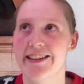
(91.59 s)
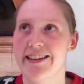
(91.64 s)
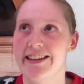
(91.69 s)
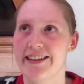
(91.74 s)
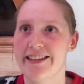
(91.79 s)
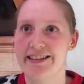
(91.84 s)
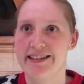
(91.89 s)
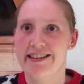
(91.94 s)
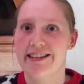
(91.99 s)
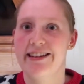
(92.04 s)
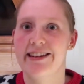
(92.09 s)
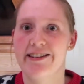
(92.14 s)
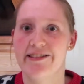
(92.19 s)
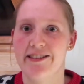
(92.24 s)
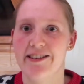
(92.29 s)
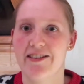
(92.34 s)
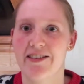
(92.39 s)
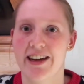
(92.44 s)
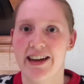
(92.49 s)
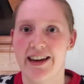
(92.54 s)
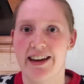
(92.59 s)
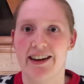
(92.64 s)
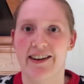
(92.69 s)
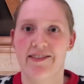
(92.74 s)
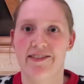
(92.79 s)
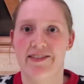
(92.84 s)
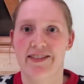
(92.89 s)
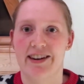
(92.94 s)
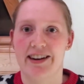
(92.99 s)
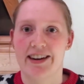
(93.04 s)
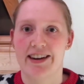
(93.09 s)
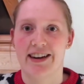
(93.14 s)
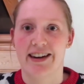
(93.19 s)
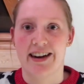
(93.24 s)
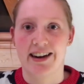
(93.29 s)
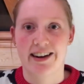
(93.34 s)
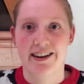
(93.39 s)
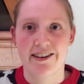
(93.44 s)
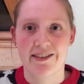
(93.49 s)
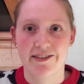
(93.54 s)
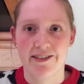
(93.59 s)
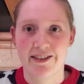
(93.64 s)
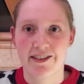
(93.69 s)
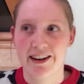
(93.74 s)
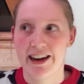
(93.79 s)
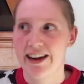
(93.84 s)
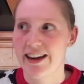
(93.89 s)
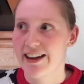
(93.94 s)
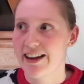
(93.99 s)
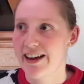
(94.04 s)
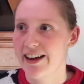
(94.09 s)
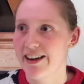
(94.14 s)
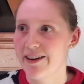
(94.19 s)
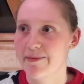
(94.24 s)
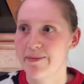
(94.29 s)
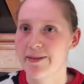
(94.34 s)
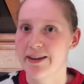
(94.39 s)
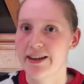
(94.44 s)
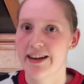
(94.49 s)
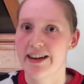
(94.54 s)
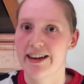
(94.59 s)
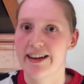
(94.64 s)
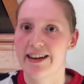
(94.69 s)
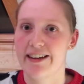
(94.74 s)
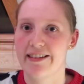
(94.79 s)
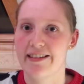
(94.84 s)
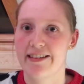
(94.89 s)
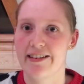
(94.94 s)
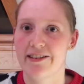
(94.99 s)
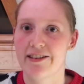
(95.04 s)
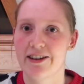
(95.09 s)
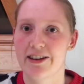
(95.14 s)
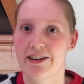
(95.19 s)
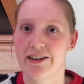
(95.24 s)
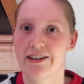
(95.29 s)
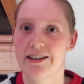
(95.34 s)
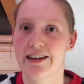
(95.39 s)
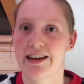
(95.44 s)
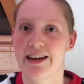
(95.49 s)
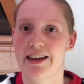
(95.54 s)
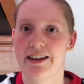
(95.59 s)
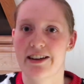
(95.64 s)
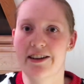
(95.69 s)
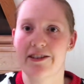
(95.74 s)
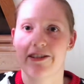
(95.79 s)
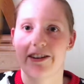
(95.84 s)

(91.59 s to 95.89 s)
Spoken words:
This is the only way I have kind of okay light, but like it's still not good, and you're